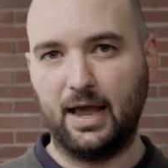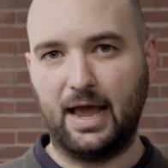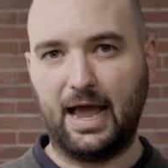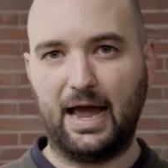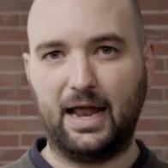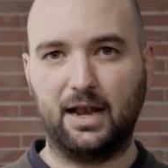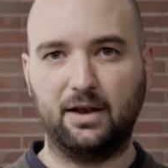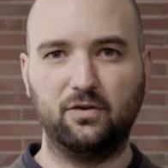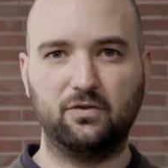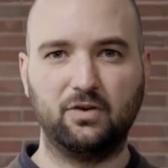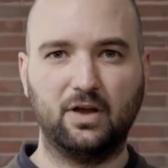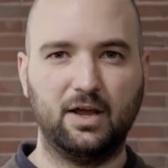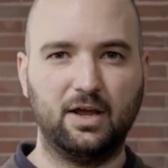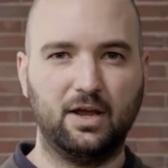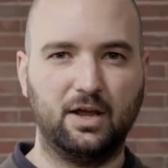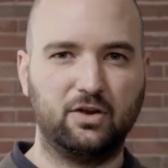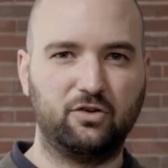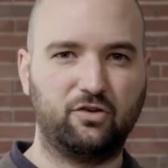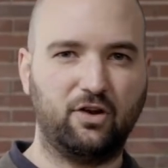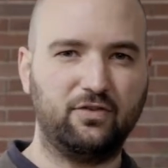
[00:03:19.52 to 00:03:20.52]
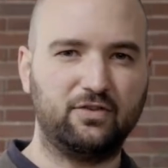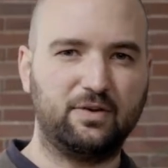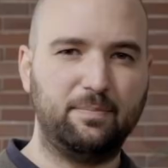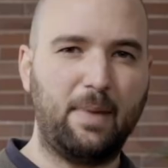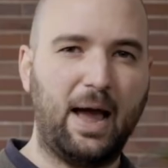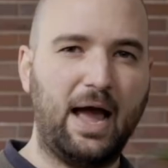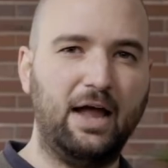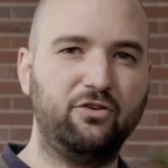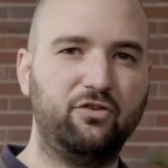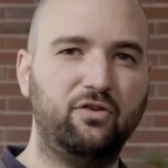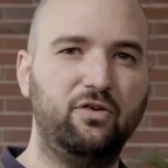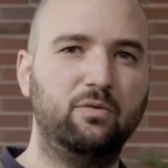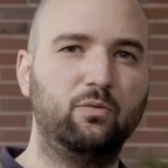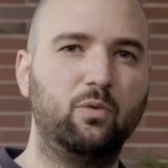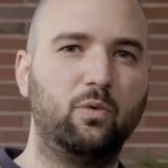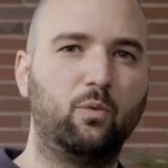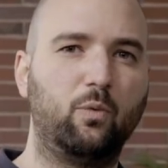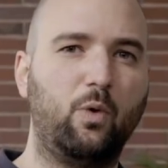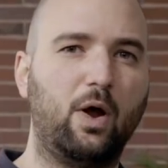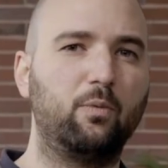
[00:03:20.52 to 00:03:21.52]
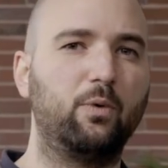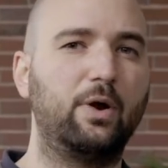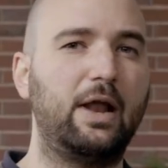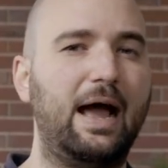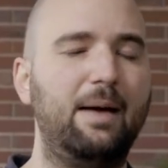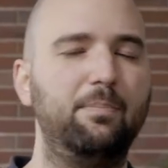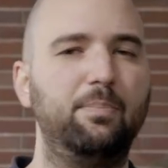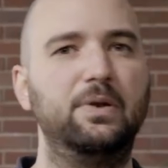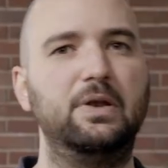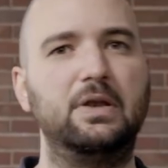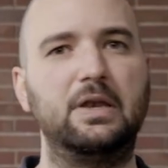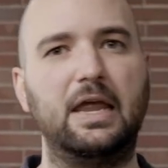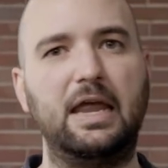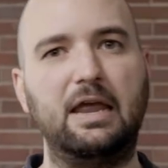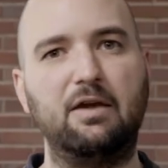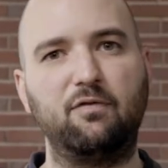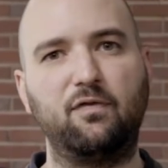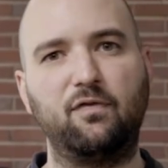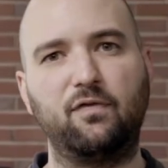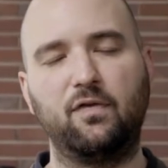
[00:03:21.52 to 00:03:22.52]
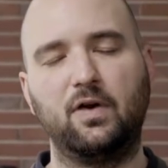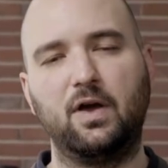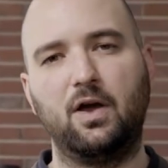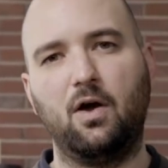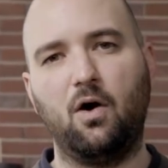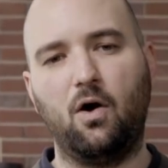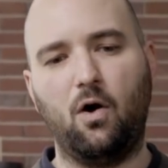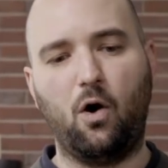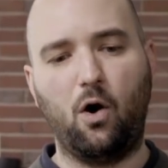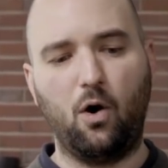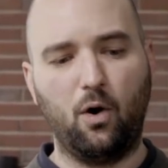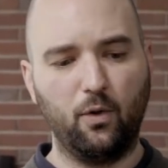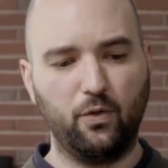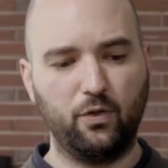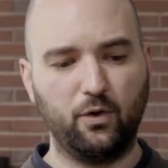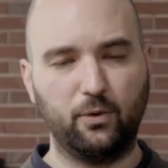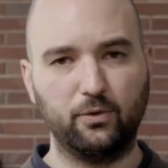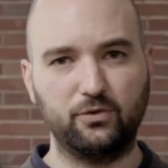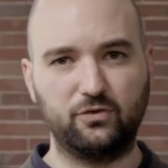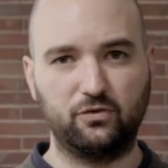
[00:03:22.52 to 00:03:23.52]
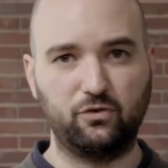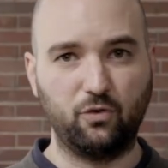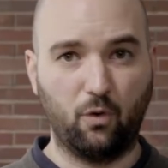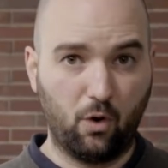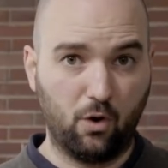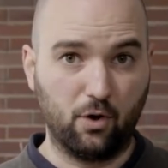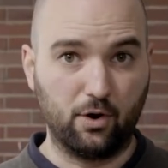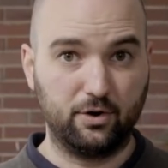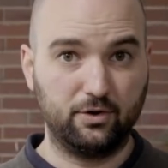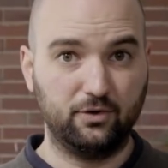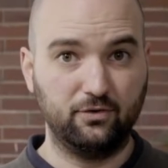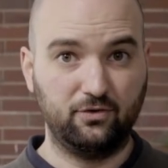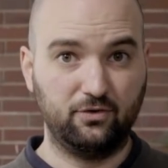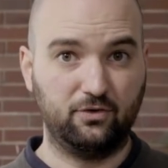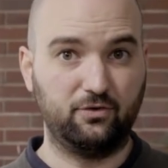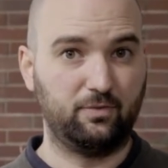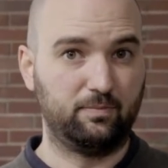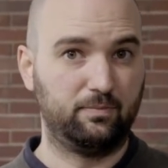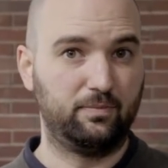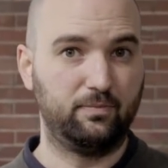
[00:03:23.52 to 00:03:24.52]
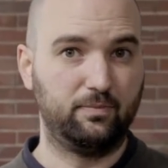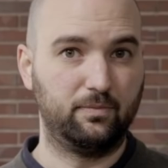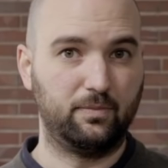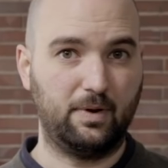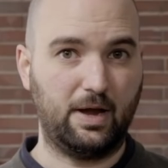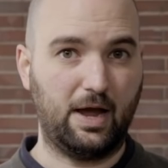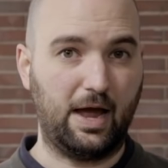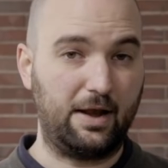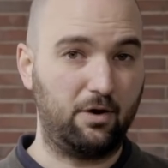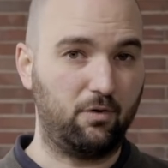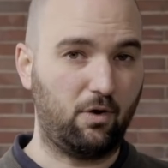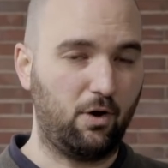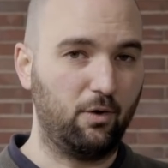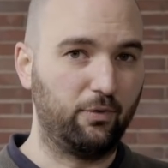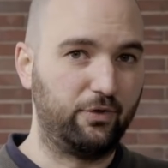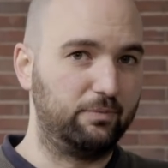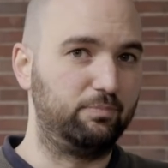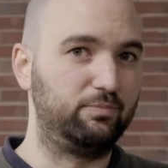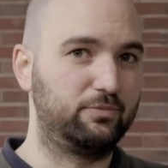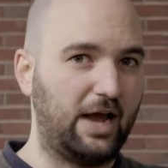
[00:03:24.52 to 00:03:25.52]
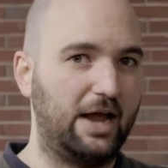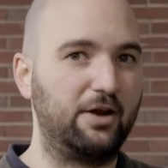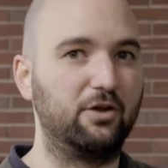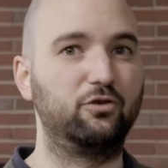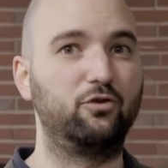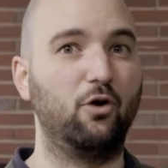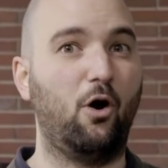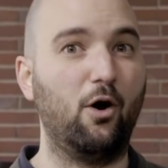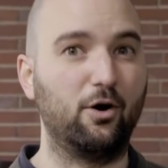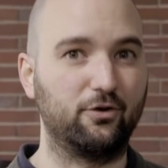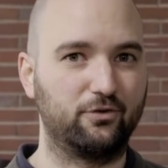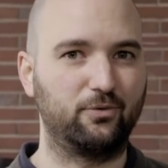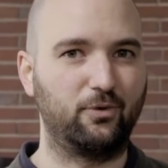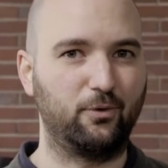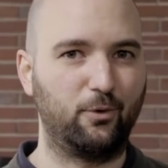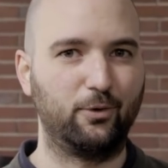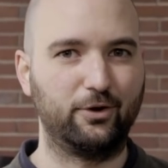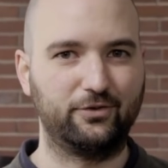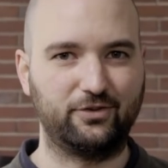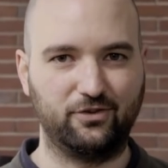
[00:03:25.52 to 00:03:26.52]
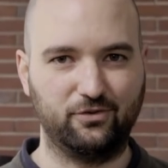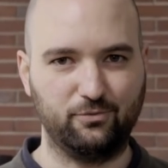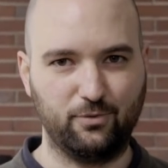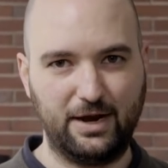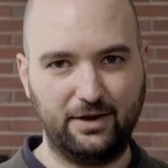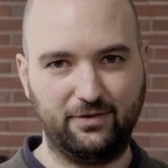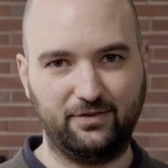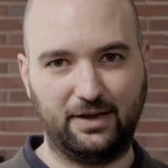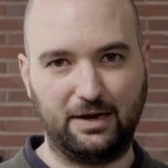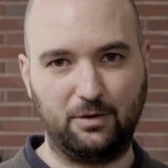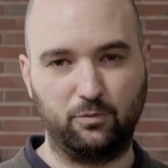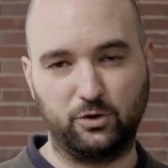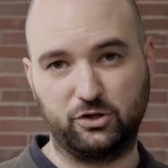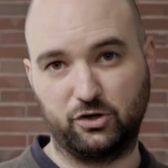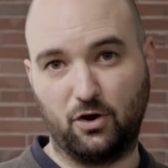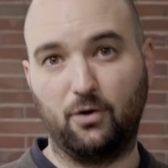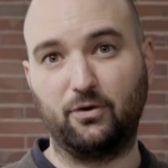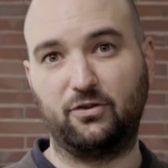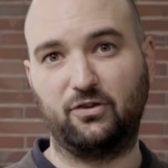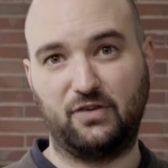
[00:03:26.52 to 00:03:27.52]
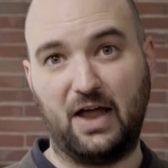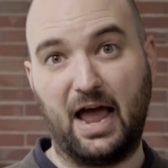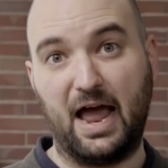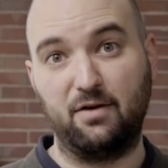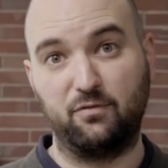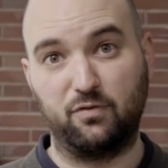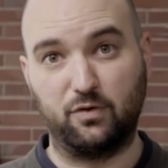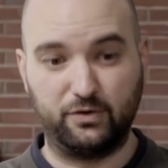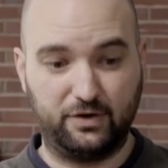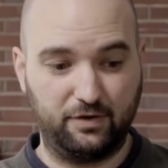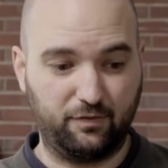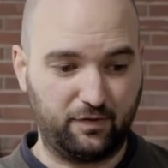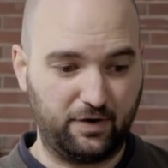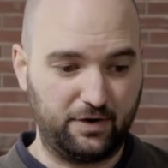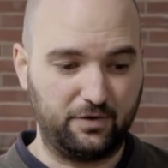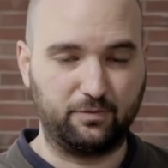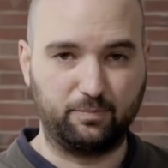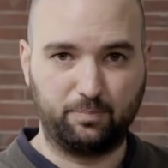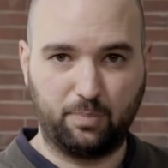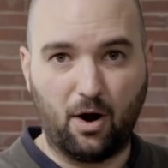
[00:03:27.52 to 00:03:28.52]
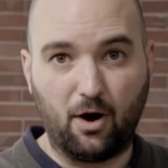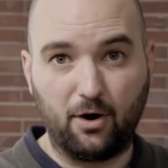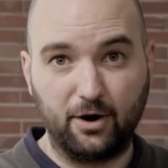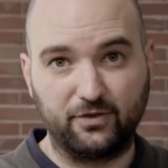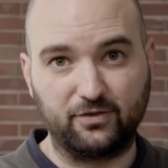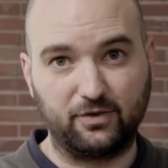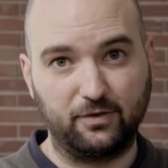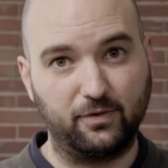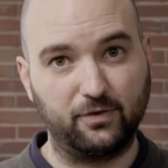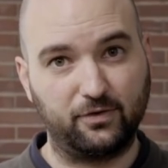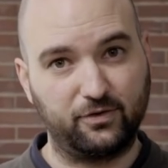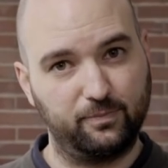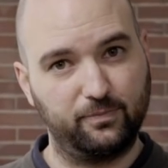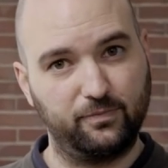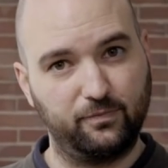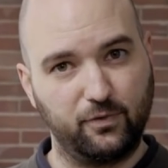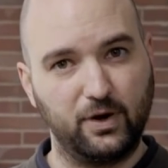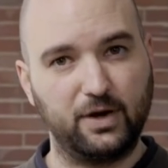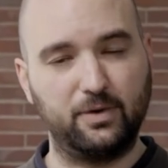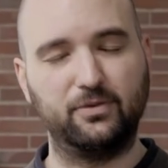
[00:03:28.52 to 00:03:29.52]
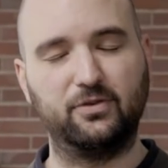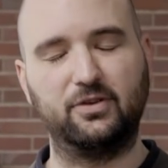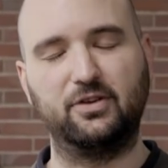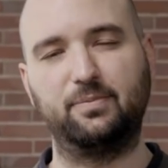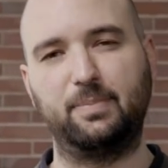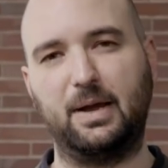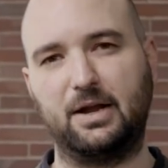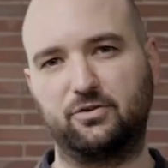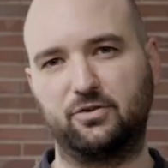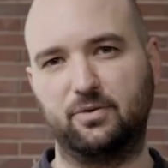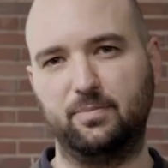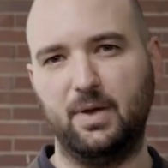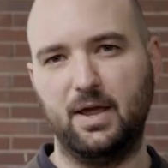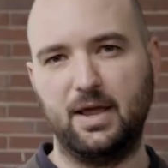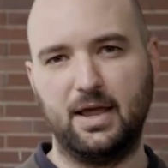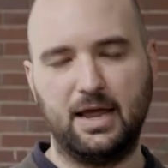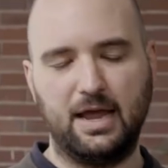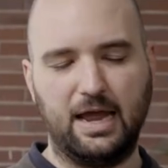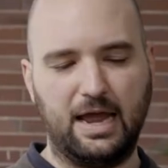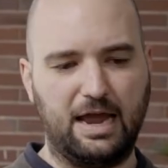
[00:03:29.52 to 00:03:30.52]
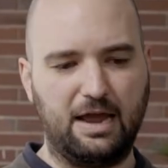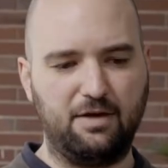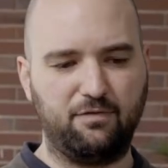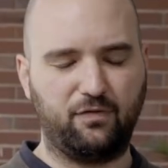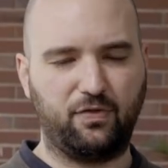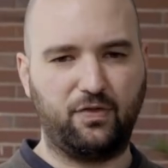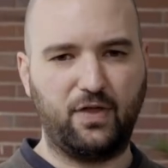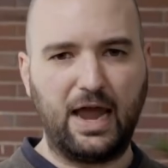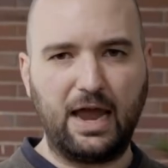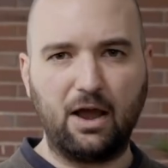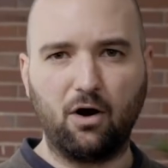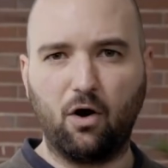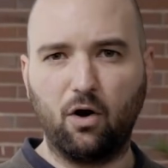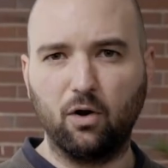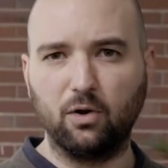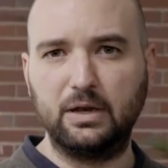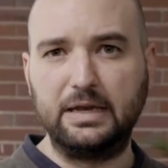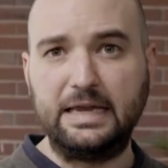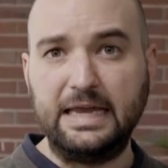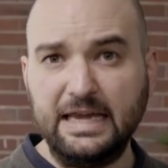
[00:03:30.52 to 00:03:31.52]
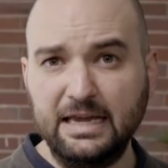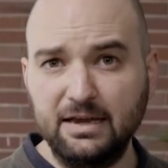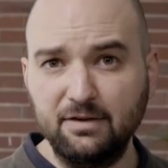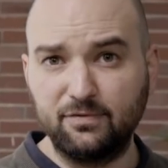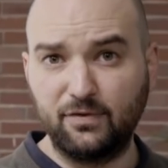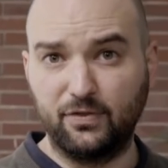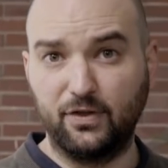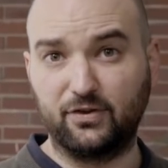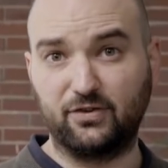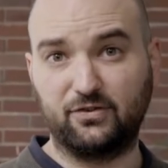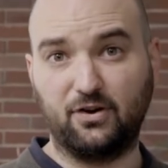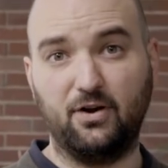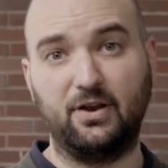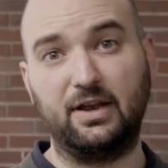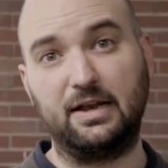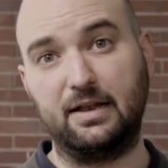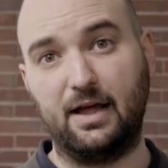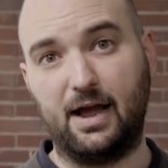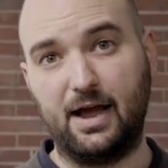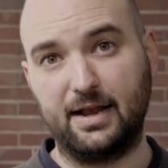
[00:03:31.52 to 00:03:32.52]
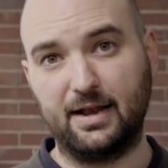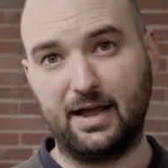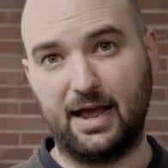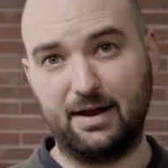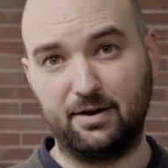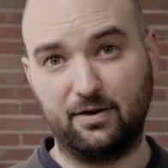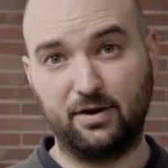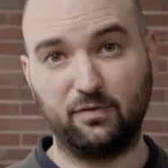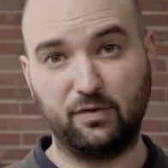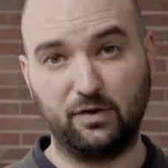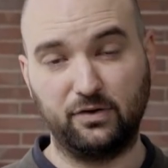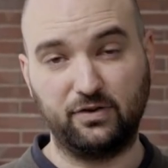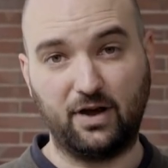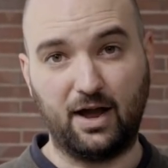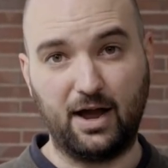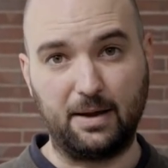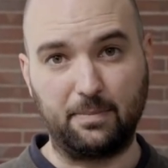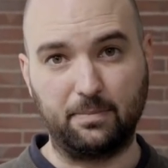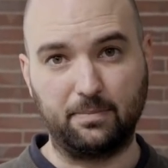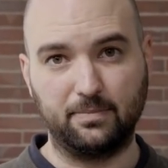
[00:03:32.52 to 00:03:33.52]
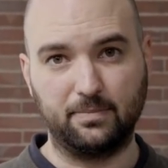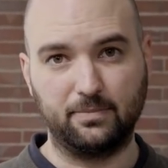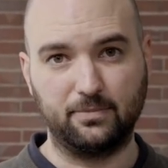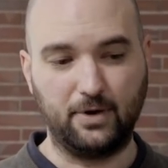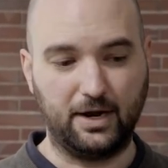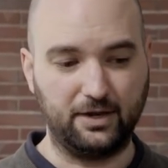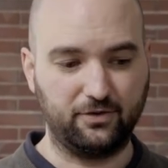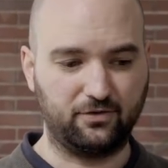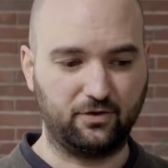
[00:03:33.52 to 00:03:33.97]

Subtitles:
And just imagine what would happen if all those doors and all the kind of dogs or the horses racing, which all stand for different parts of the frequency spectrum, if they all leave the starting line at a different time, right?